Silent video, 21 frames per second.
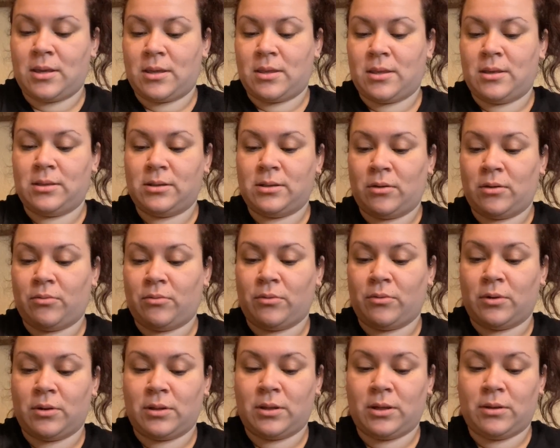These are
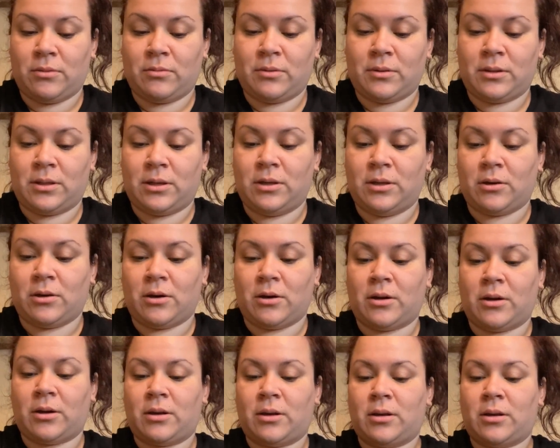really, really
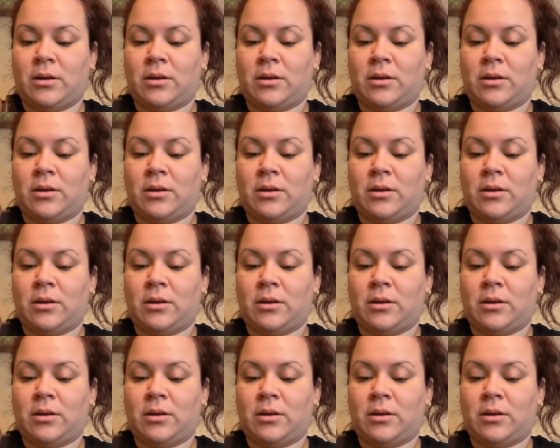dark.